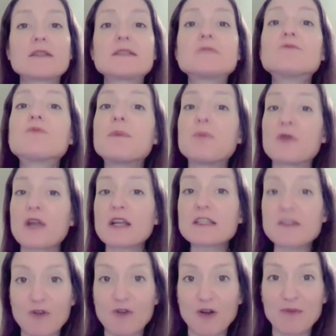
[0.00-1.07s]

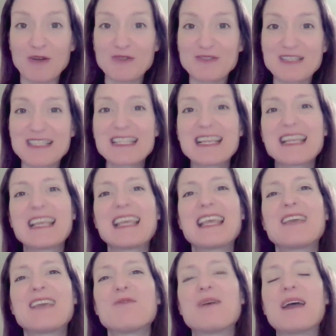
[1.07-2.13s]
reproductive hormones
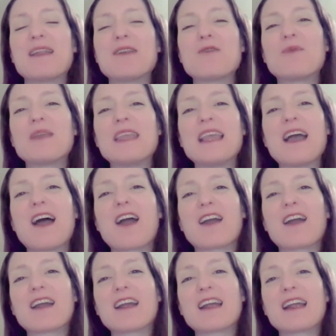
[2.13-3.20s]
when we
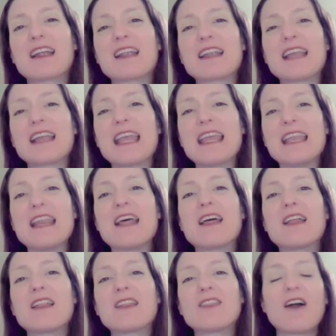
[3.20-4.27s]
are in
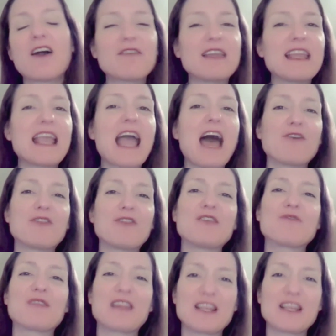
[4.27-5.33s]
loving, healthy
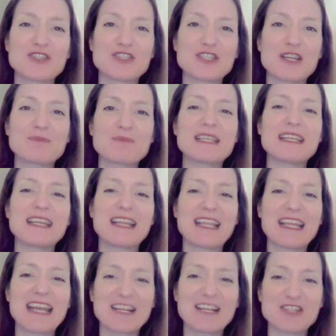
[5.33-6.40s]
relationships and in
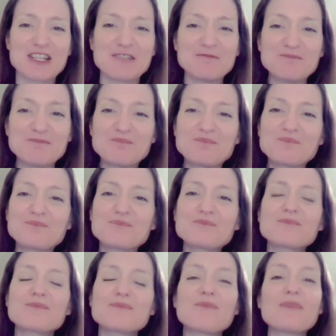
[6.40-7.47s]
connection.
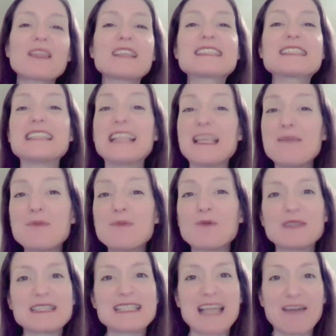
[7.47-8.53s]
Sleep
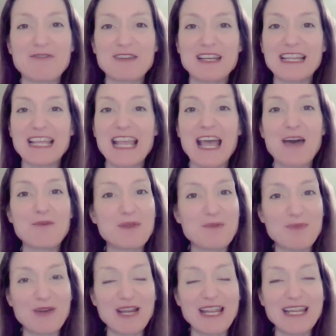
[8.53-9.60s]
will definitely help the
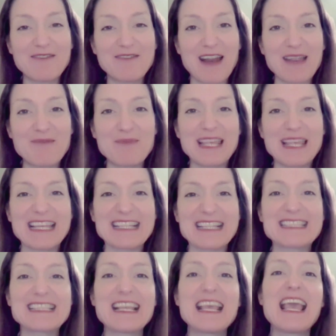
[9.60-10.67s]
brain, right?
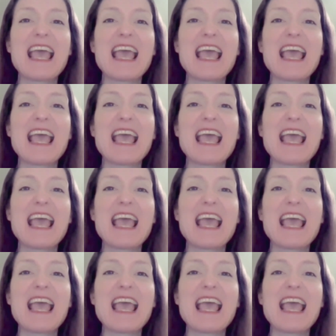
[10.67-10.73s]
Because